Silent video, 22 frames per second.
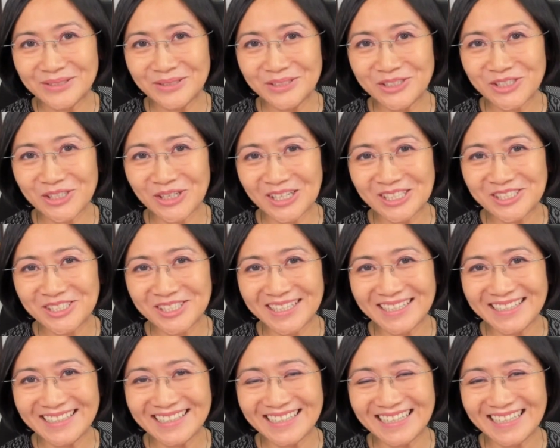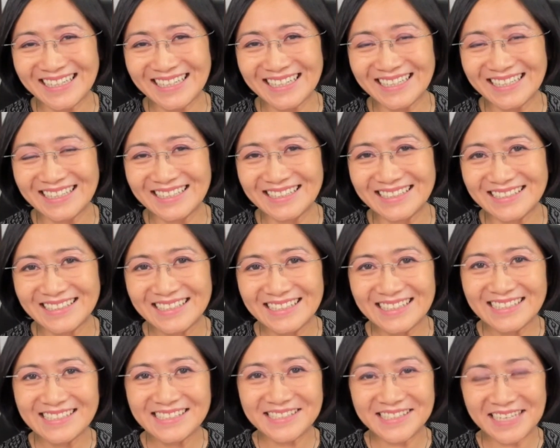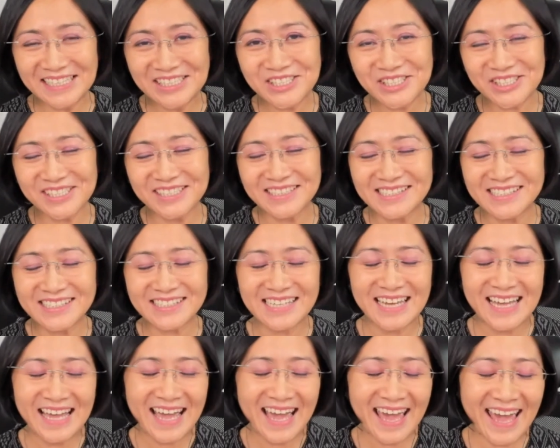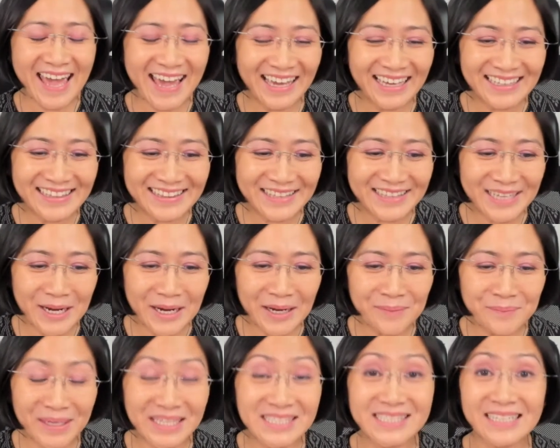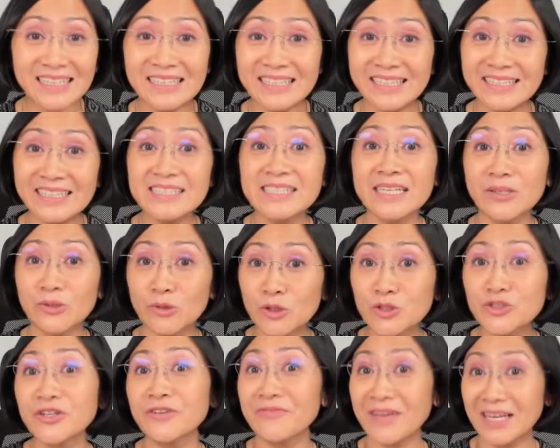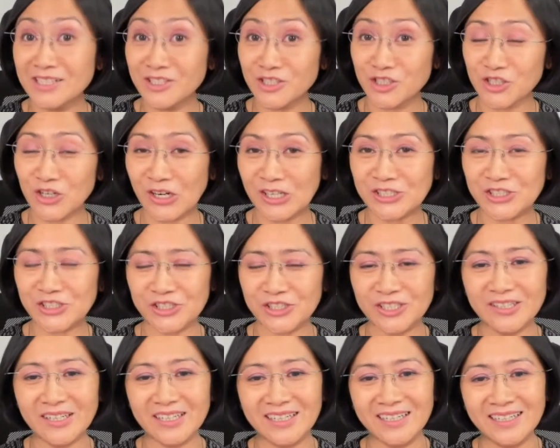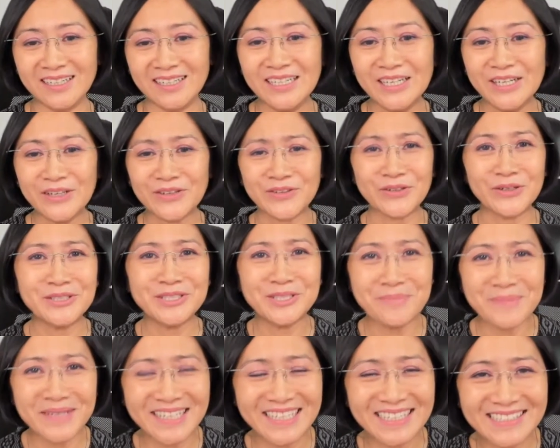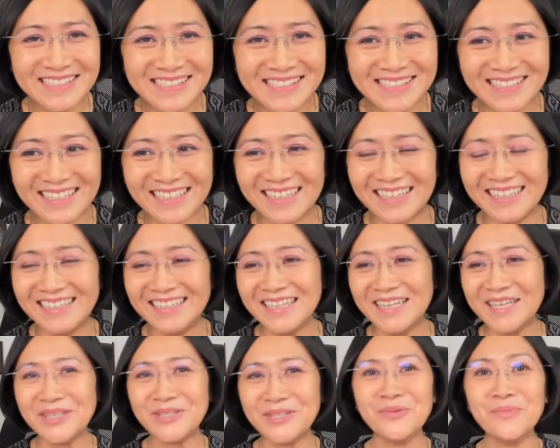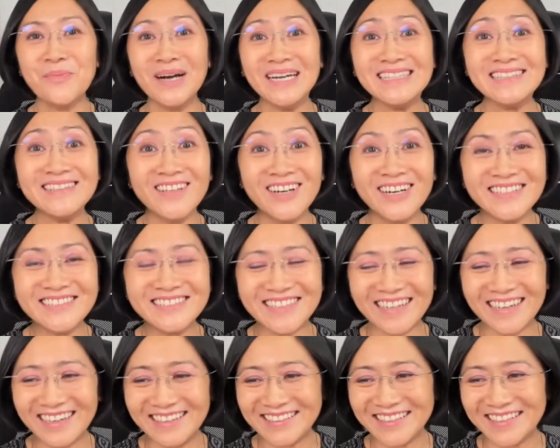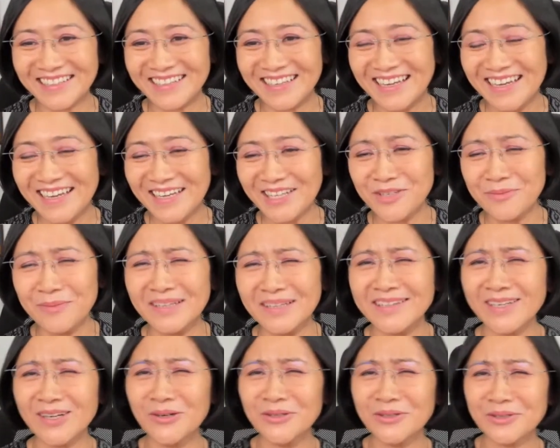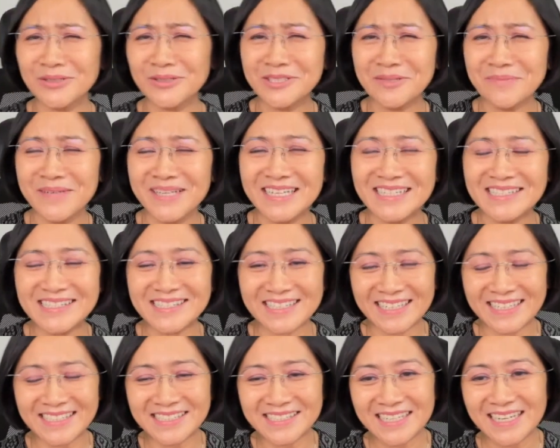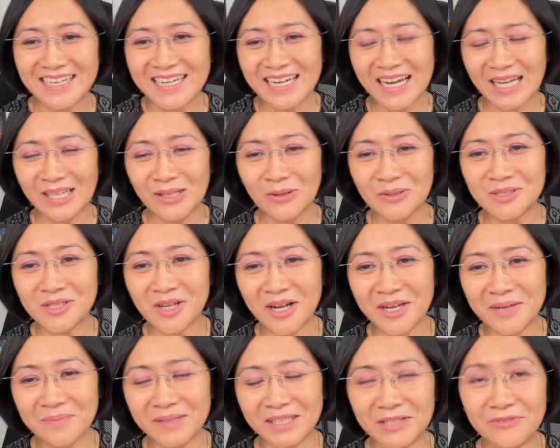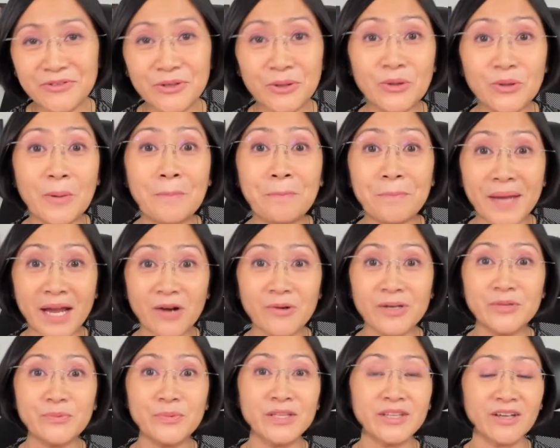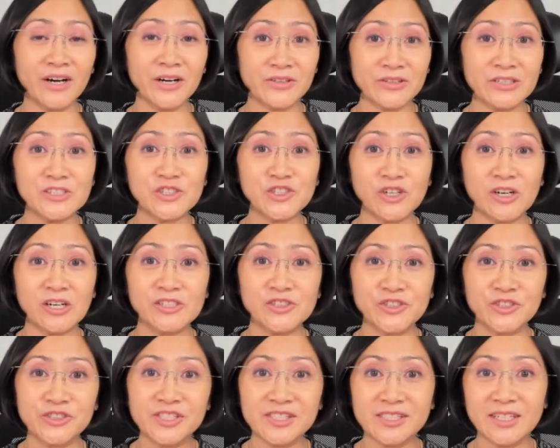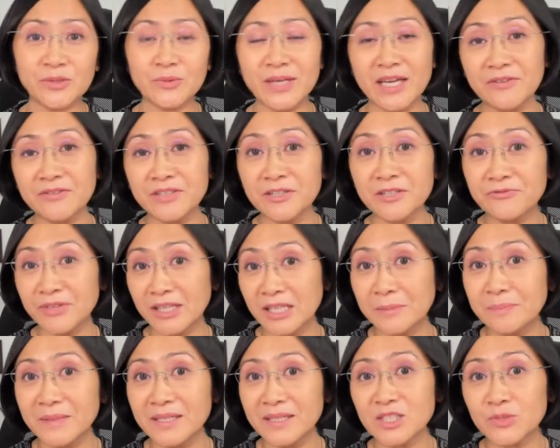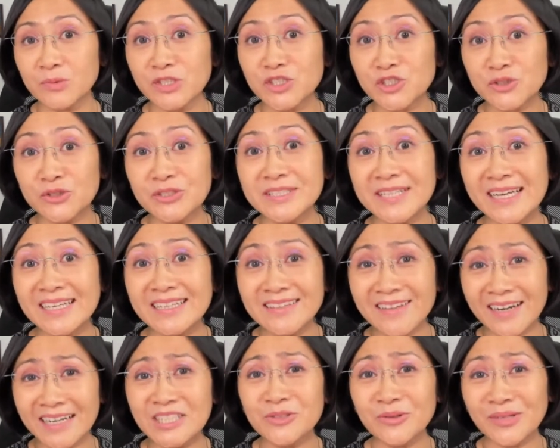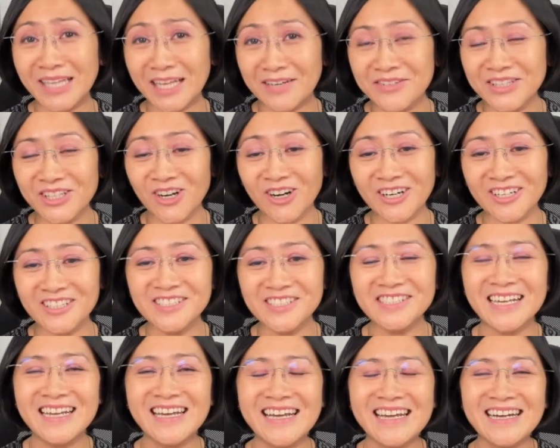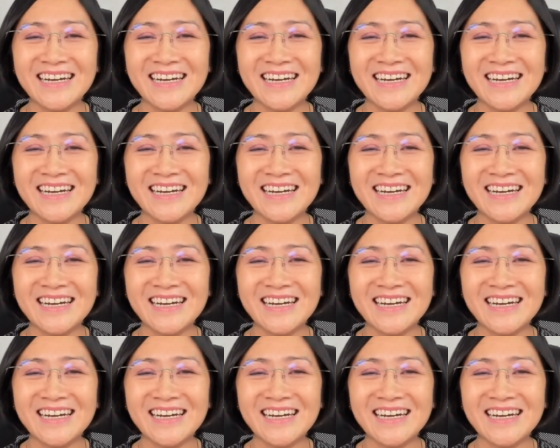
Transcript: to charging stations and uh, basically it is an ultra fast charger uh, 30 minutes uh, you might not i think you might think oh 30 minutes is a long time but if you compare it with other chargers that we have in the philippines which could take 9 to 11 hours